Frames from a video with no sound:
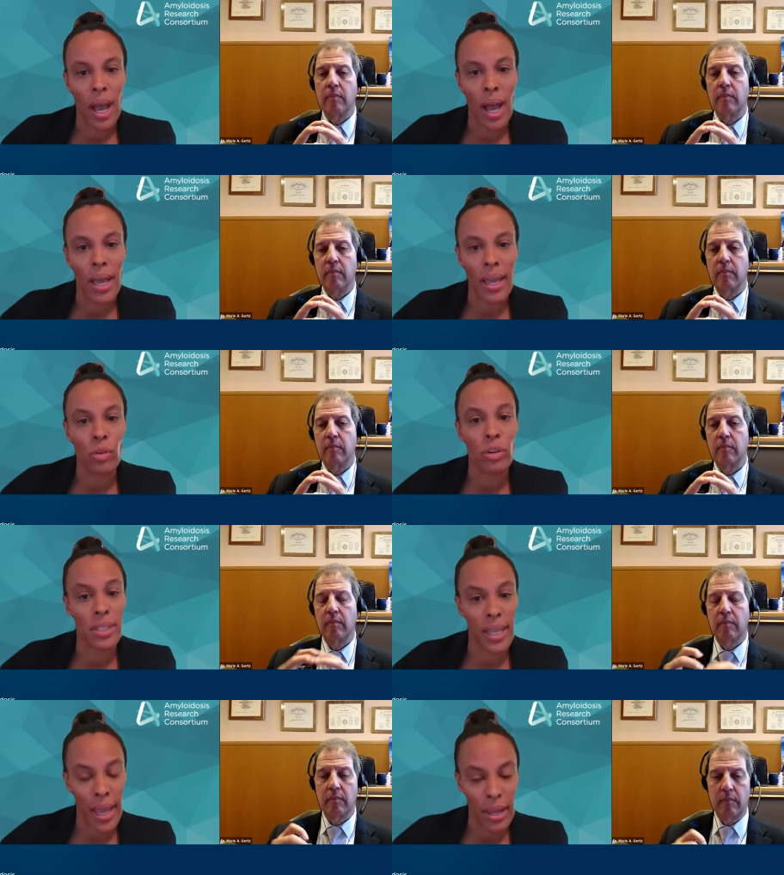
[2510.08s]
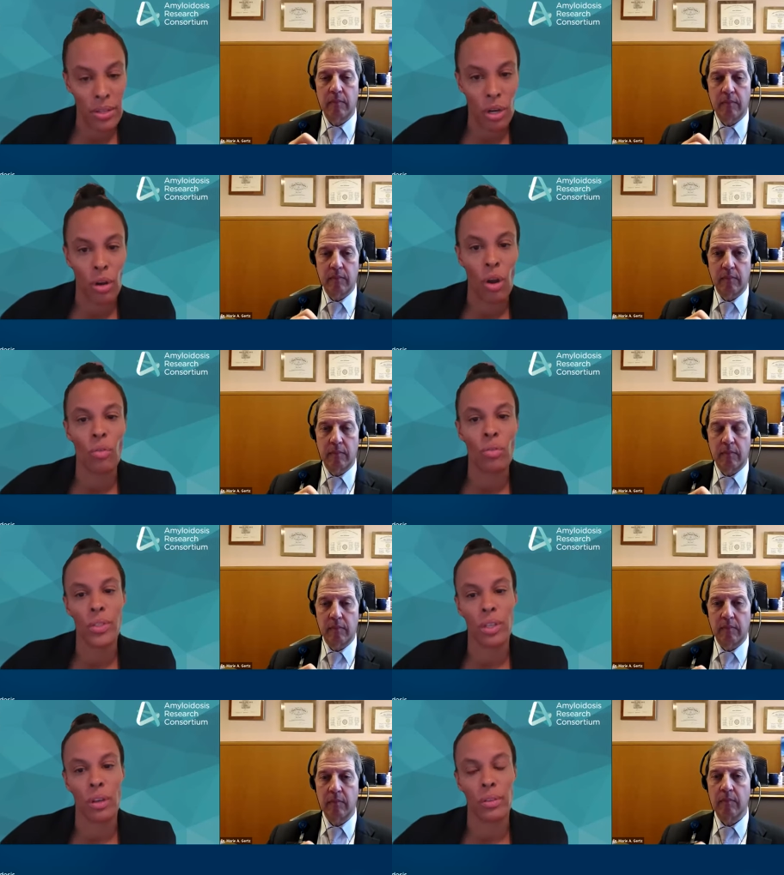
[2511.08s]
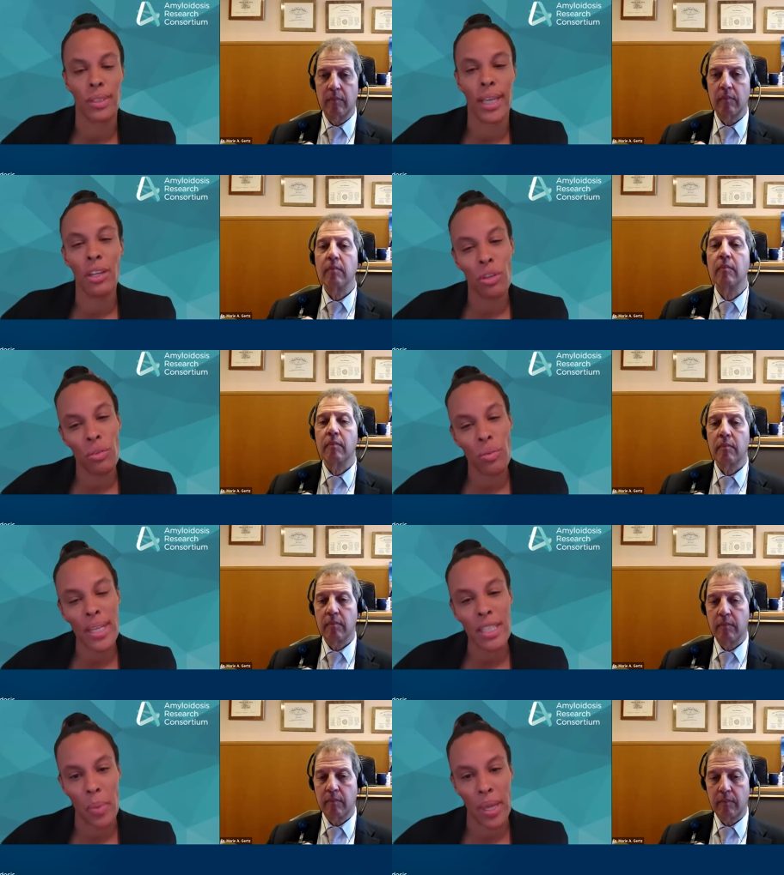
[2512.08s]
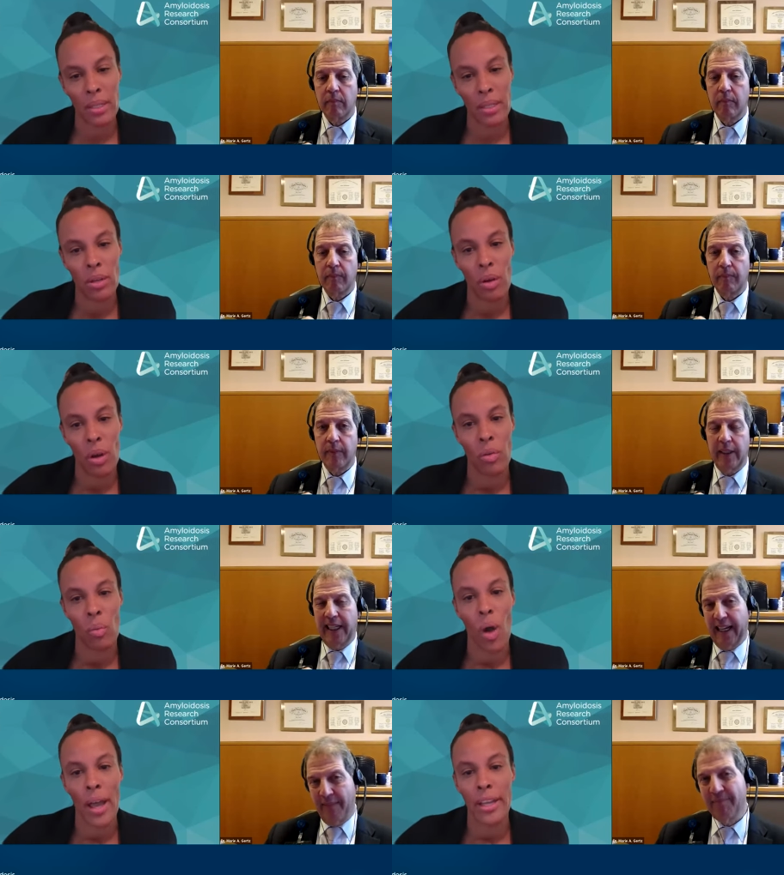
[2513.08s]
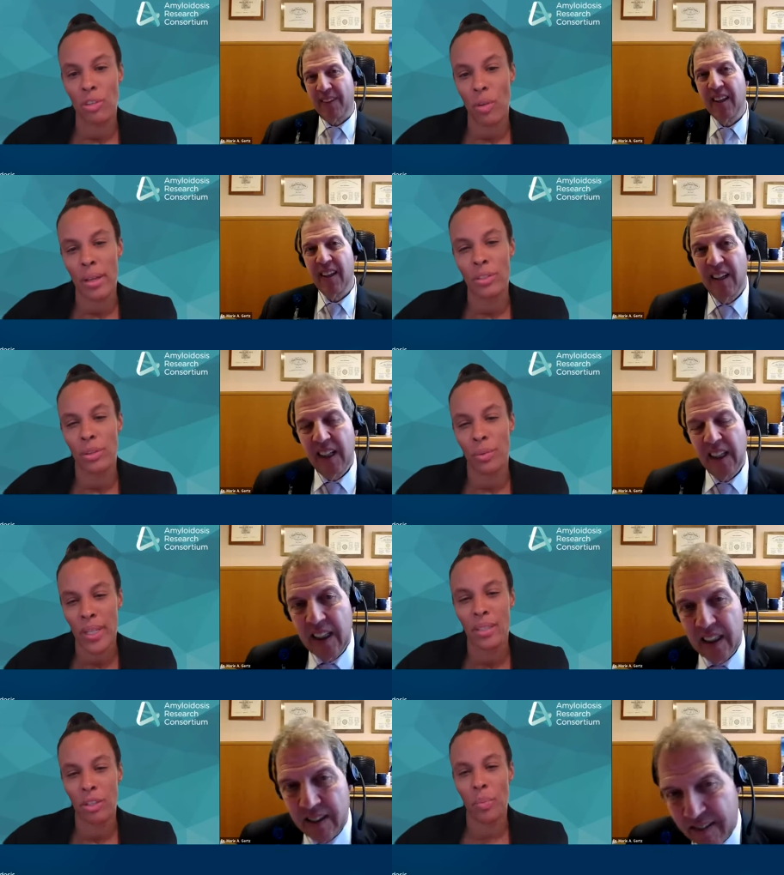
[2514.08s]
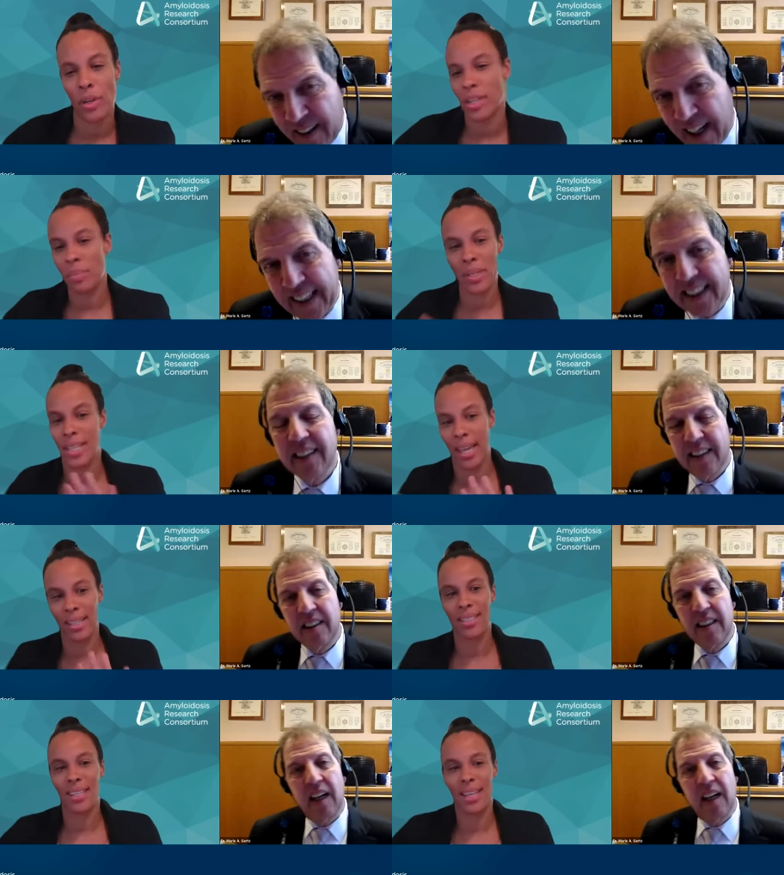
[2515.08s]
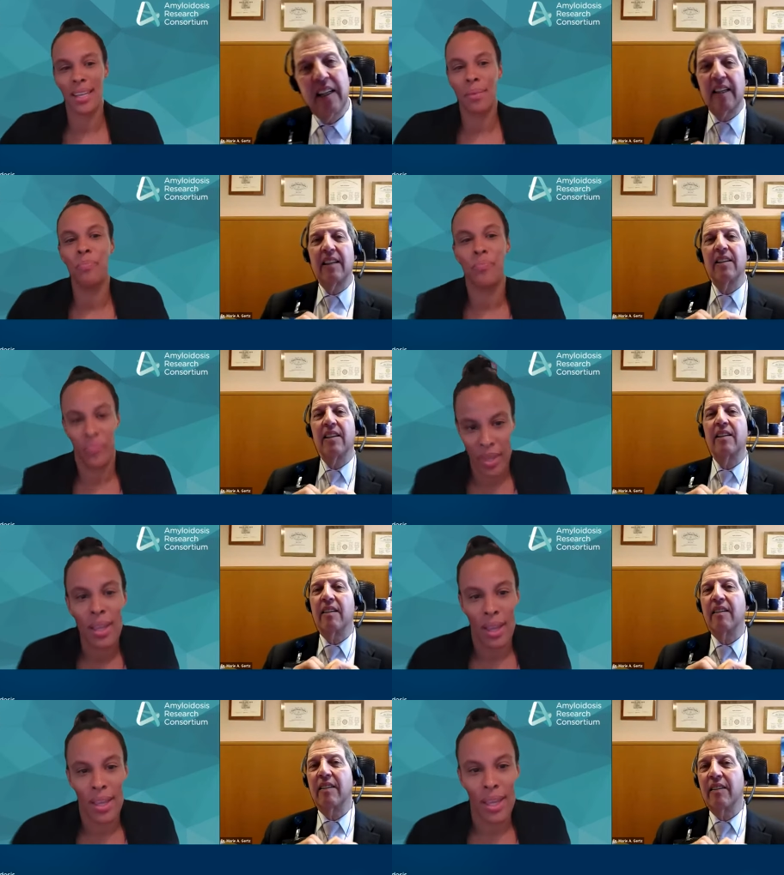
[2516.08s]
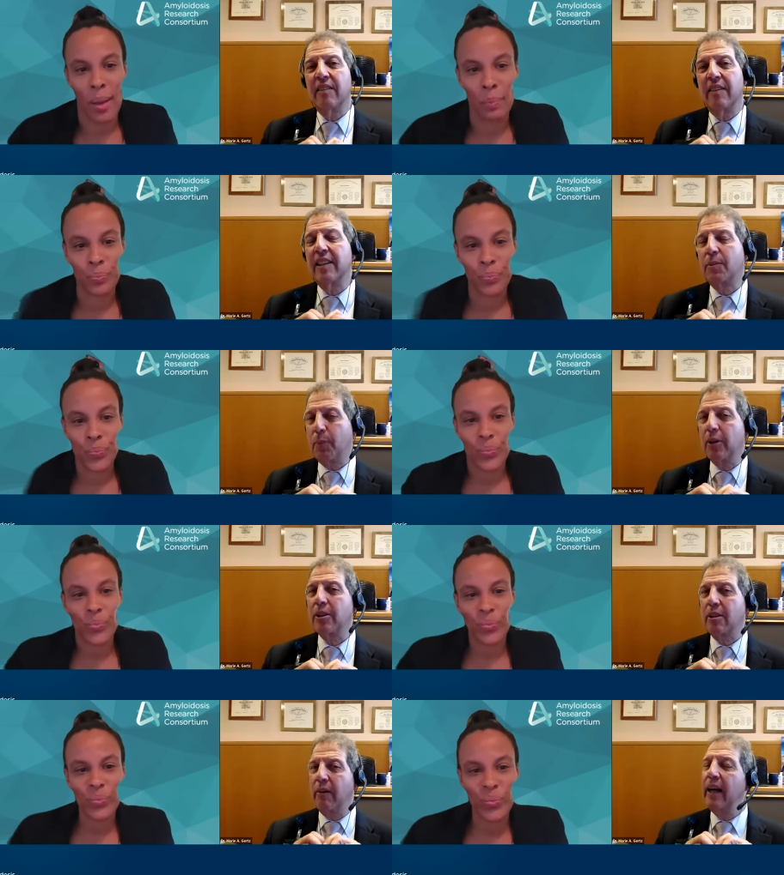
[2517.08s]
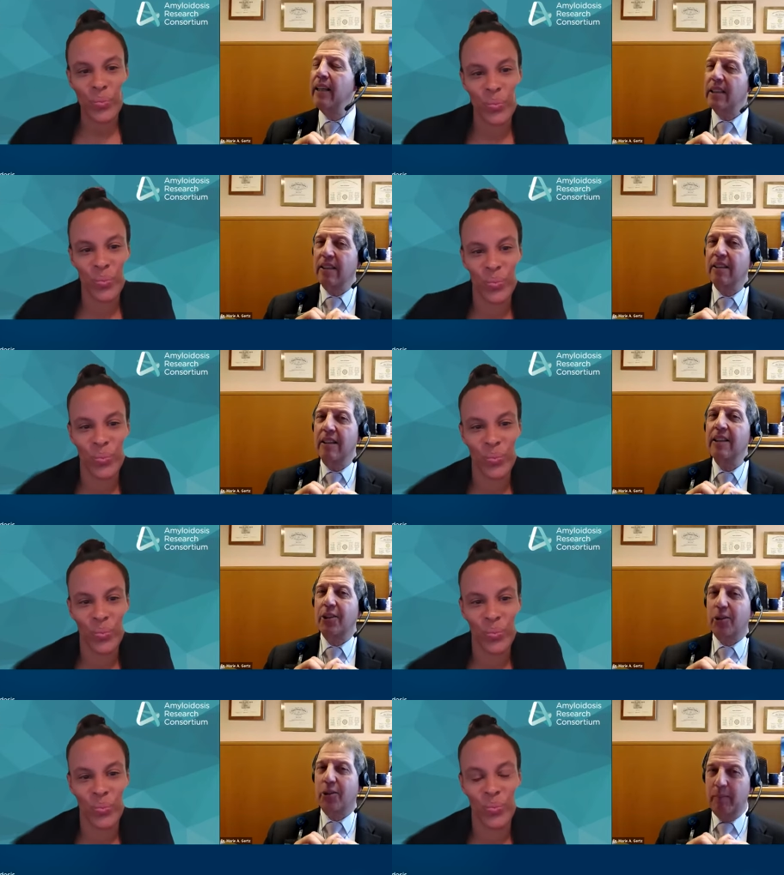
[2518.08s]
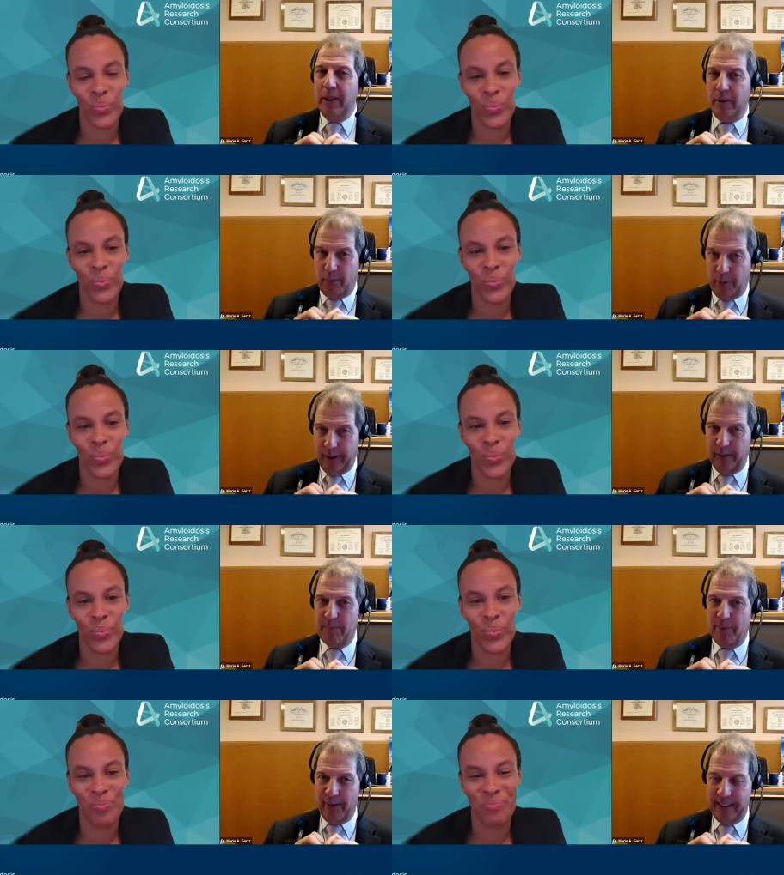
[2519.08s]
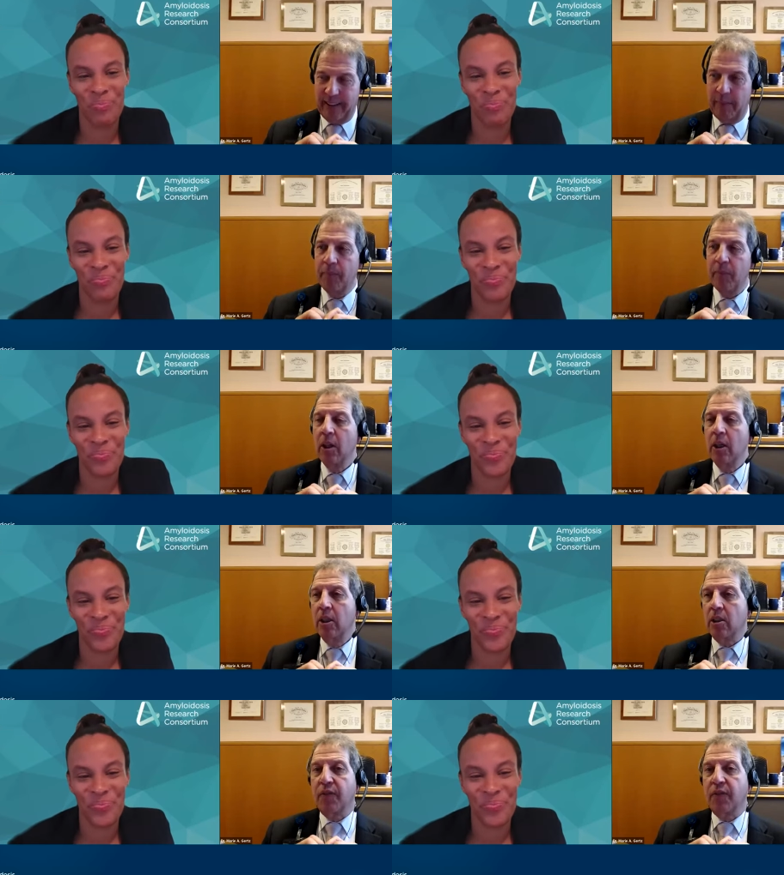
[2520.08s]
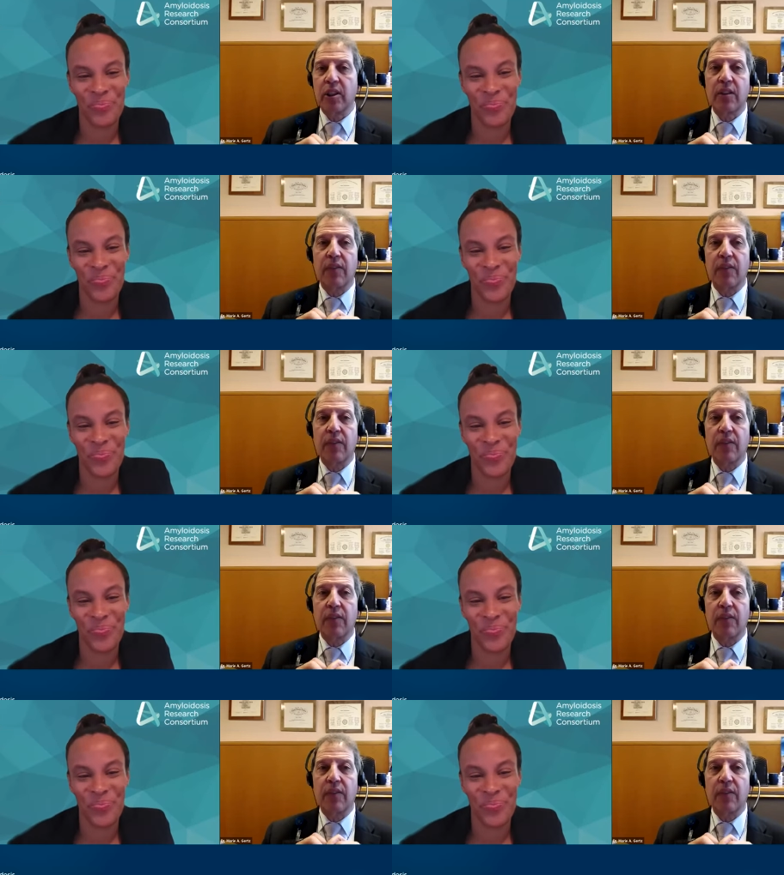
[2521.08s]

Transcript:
Speaker 1: uh, in order to get her own results. Can you expand on yeah. how trials are written? So right.
Speaker 2: So, uh, yeah. This person raises an extremely important point. So first of